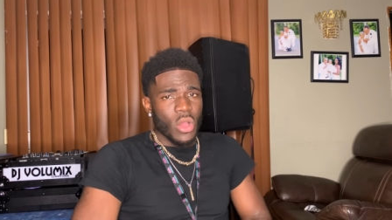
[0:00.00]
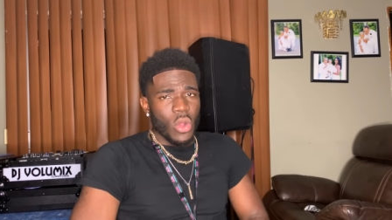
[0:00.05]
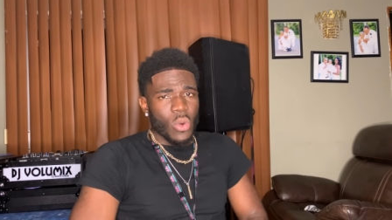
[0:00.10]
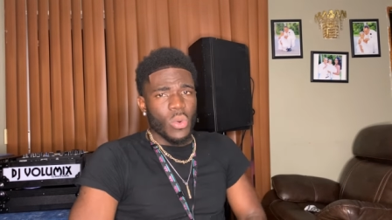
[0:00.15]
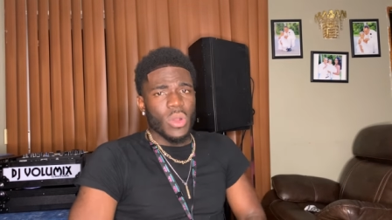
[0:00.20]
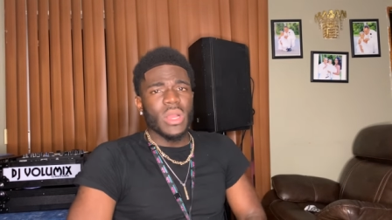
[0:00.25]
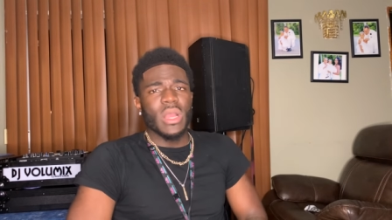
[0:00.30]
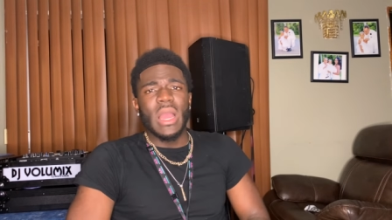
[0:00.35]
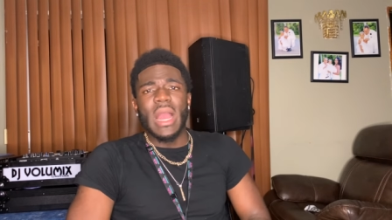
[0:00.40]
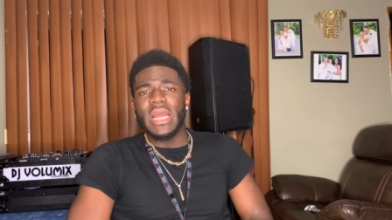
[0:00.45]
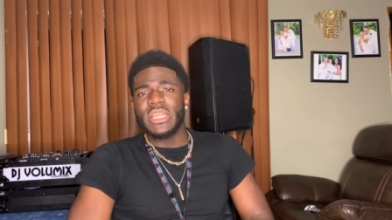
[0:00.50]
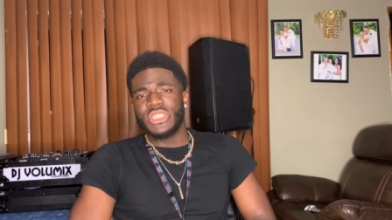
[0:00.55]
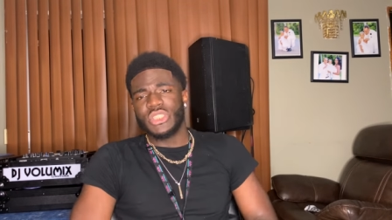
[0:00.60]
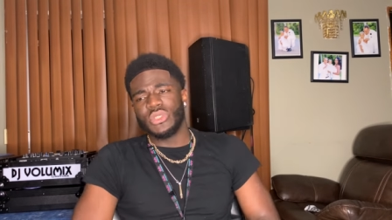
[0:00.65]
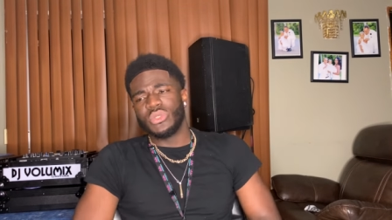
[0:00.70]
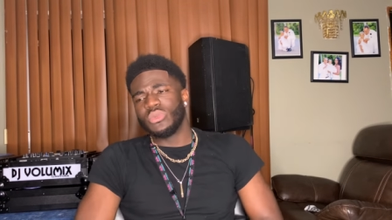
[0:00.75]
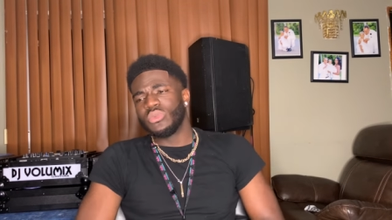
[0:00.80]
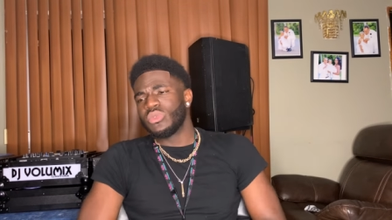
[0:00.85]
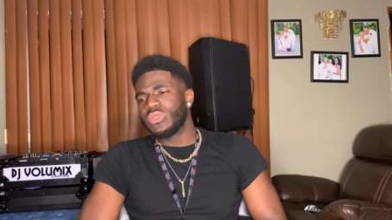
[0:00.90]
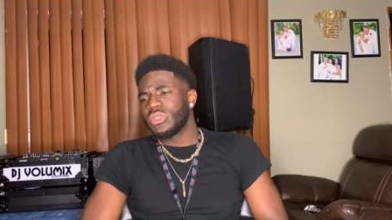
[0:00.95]
What got
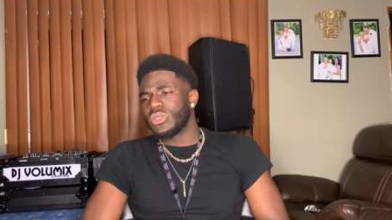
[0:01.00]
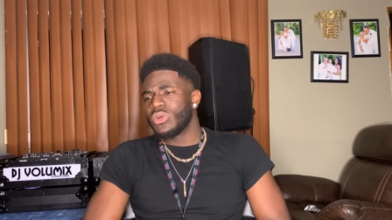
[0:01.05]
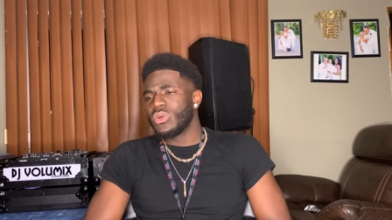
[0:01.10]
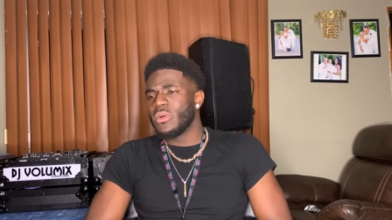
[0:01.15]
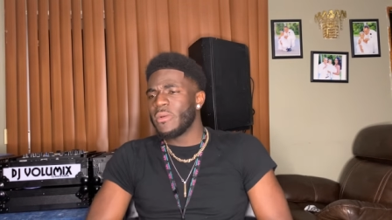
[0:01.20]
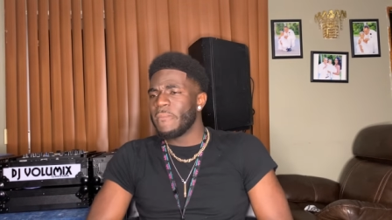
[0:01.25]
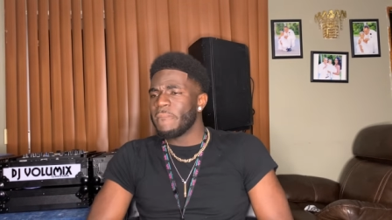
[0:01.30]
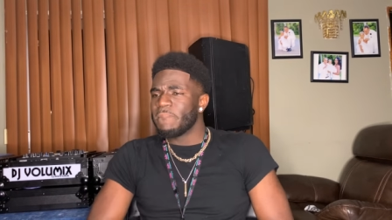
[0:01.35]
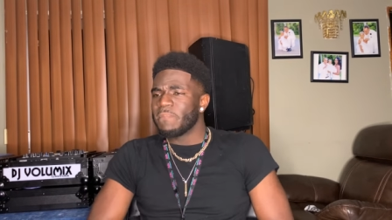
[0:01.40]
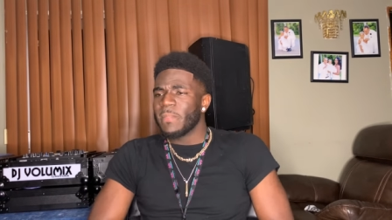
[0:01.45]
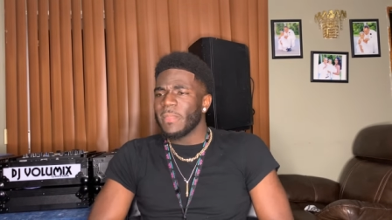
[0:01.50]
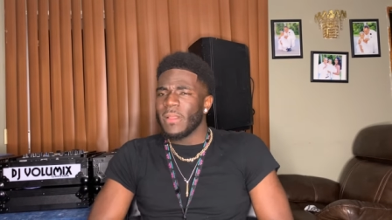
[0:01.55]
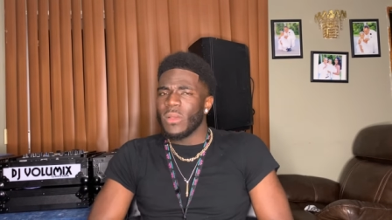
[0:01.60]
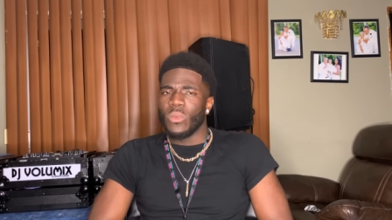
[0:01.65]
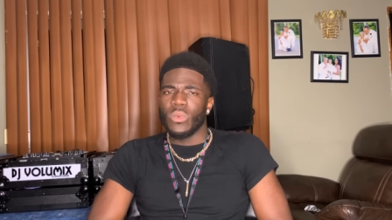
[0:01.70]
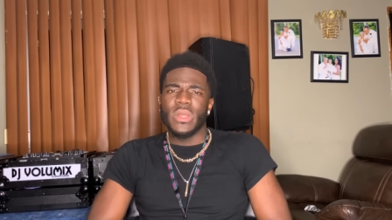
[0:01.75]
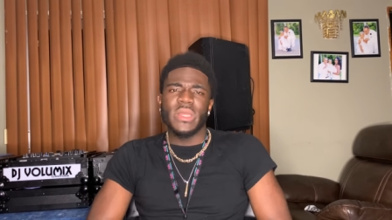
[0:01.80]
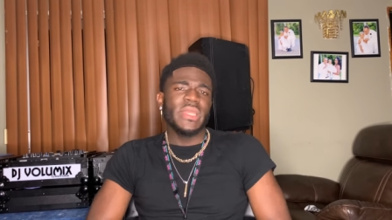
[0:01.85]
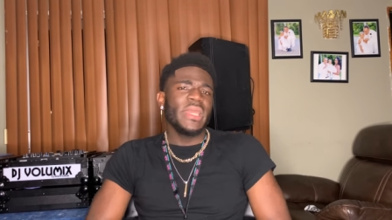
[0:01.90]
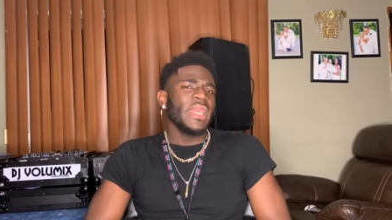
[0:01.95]
you? So,
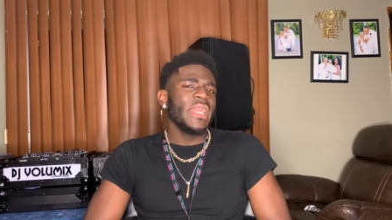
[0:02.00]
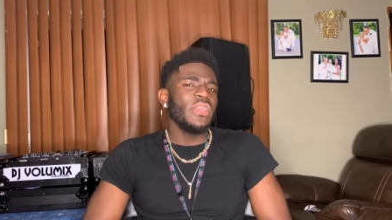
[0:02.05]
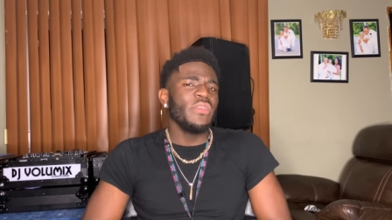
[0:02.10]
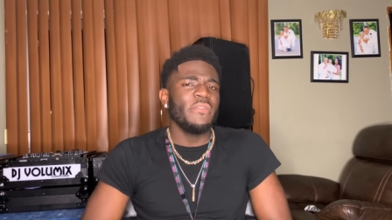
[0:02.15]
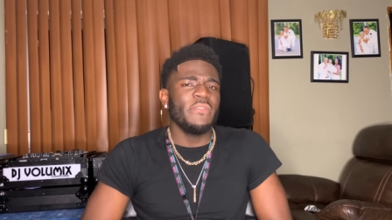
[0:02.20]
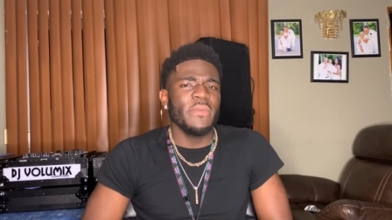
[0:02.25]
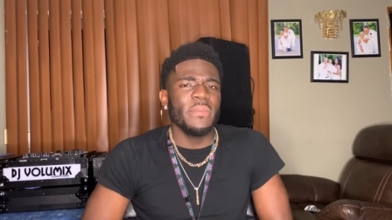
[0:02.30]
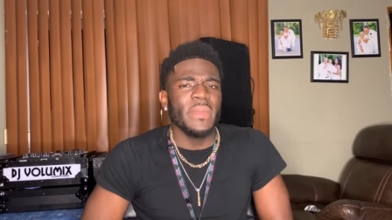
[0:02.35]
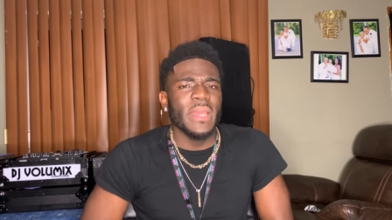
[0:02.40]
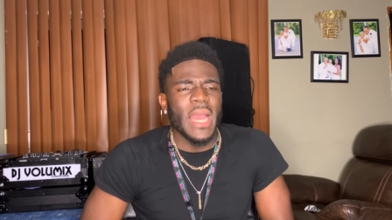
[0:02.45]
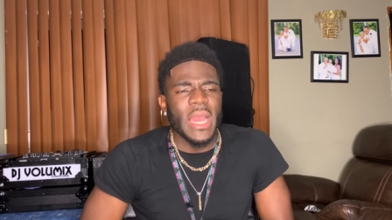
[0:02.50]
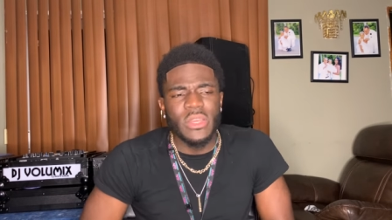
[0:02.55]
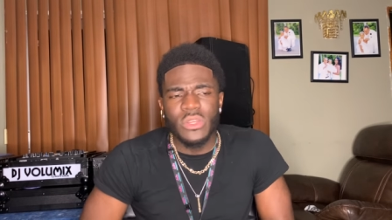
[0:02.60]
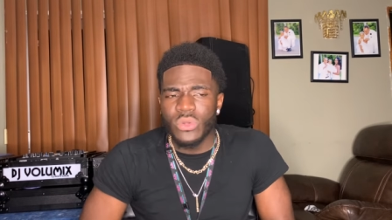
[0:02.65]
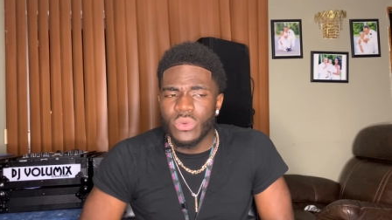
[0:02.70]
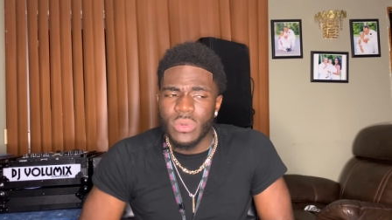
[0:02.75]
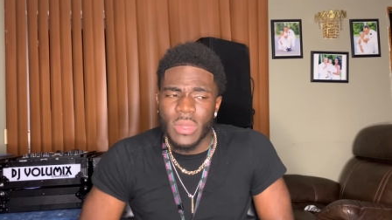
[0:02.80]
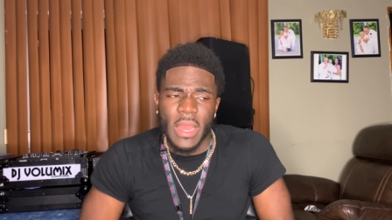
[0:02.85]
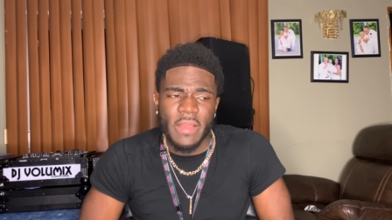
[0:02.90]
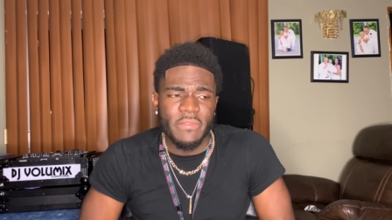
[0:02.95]
one day, you feel me? I
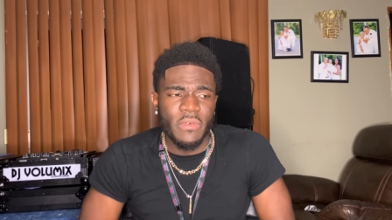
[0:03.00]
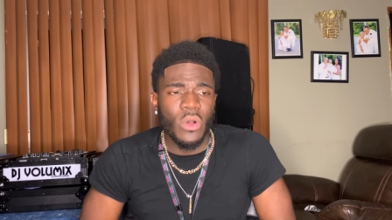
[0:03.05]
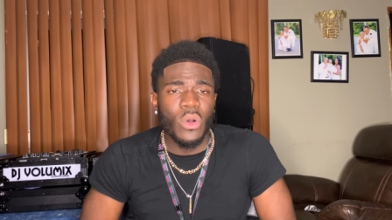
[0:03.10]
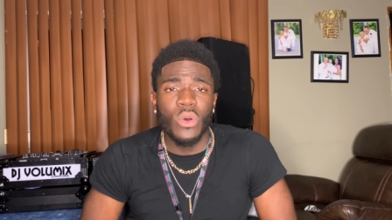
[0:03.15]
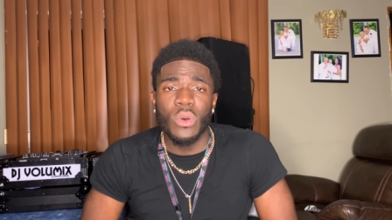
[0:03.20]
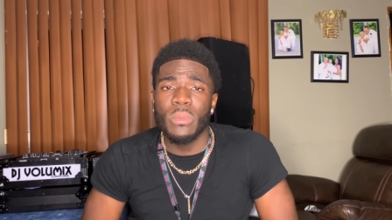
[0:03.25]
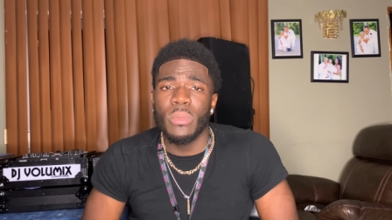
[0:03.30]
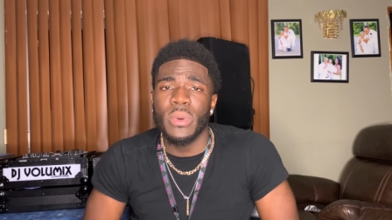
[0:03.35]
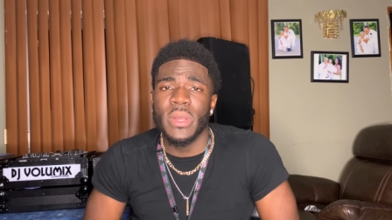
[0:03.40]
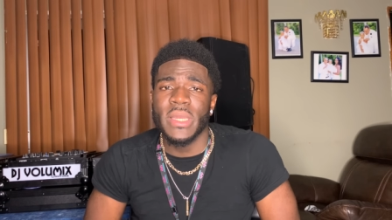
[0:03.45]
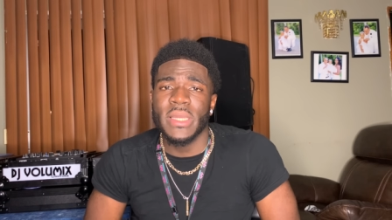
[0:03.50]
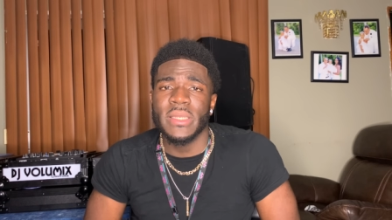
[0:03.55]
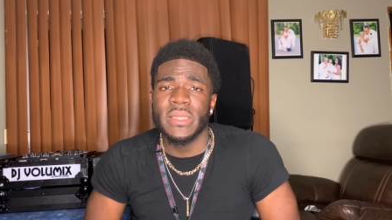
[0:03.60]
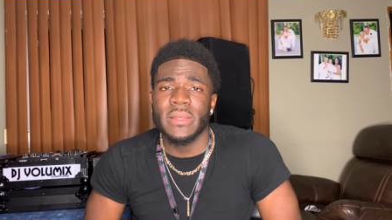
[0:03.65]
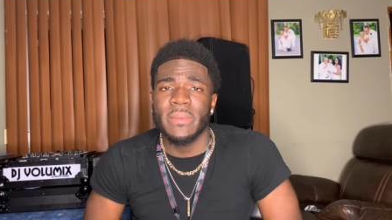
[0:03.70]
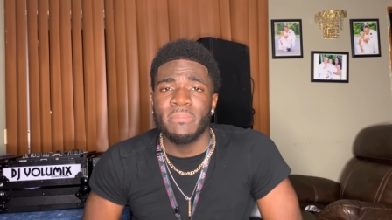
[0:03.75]
do have a homeboy